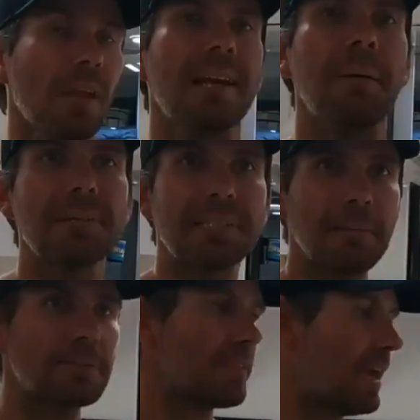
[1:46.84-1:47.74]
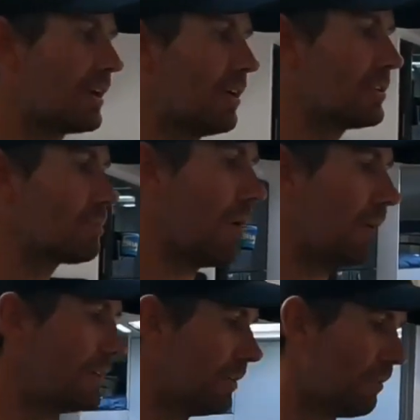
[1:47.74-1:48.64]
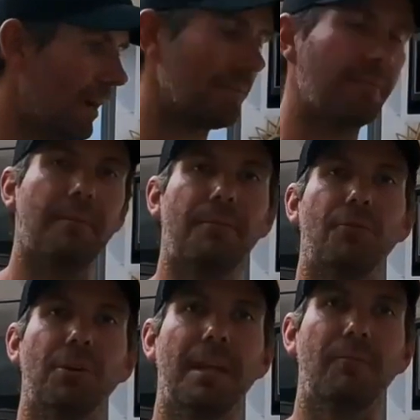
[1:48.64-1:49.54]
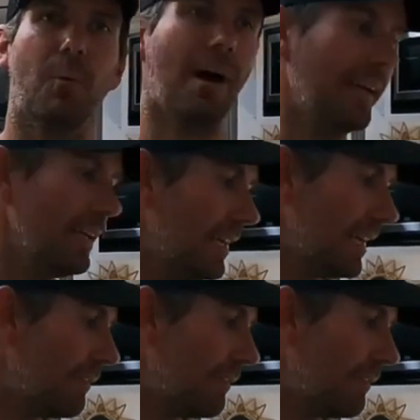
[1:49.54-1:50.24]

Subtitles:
a couple of tips with air cons while we're doing one for a giveaway.